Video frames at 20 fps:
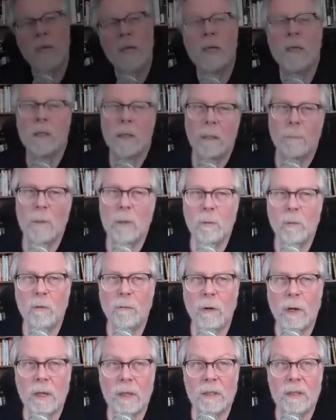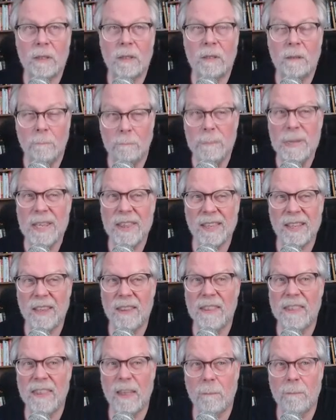Let me move on to
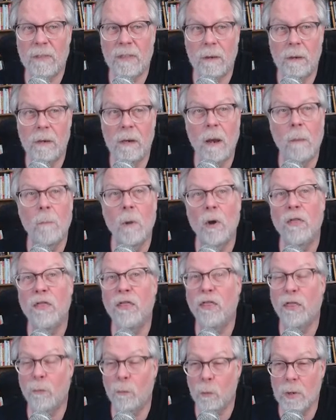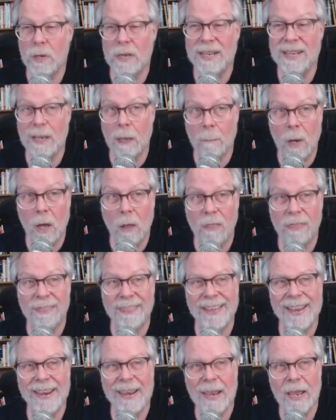misconception number 3 about
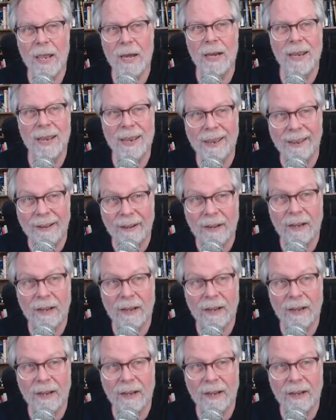cyan ink,